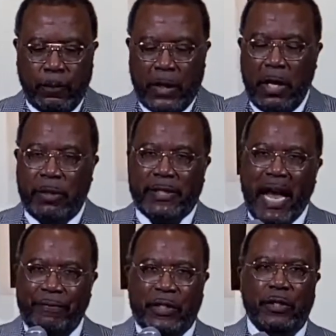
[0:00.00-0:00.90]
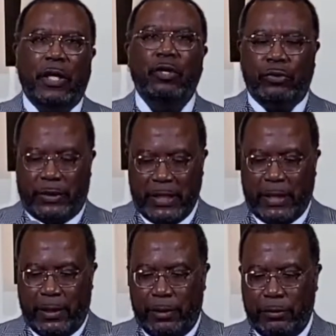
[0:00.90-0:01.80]
It was after those
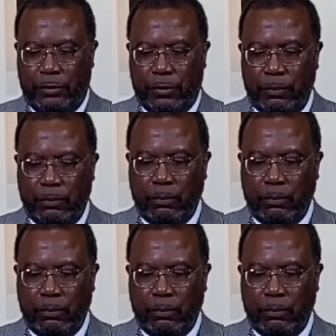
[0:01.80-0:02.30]
things.